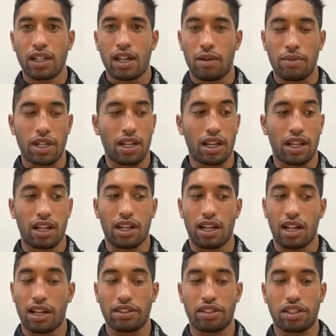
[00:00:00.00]
I mean, I,
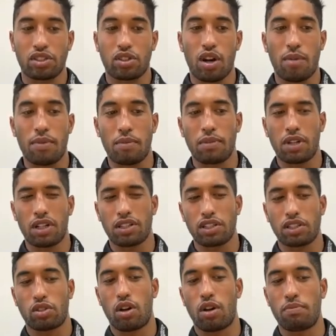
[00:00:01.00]
I like this comp. I'm liking
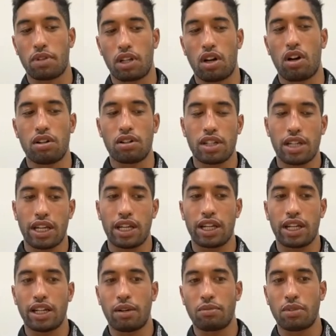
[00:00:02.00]
this comp a lot,
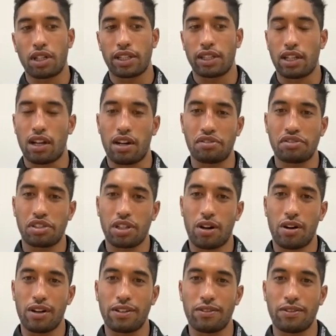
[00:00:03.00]
and I'm liking the
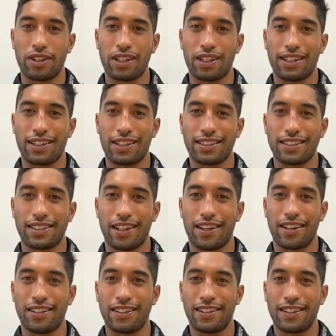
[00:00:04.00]
lifestyle and everything.
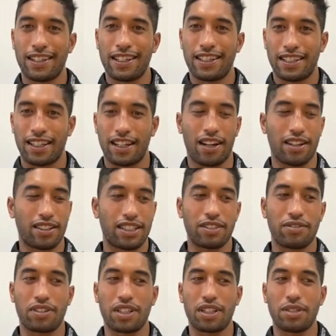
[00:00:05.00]
So yeah, I'd
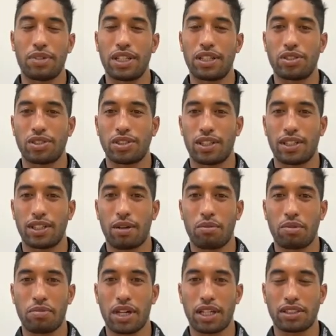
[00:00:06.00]
definitely be interested in
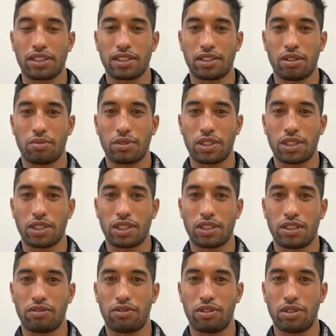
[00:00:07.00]
coming back to this competition
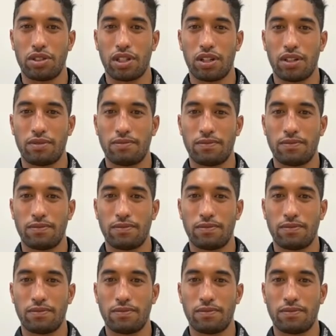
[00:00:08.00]
in the future.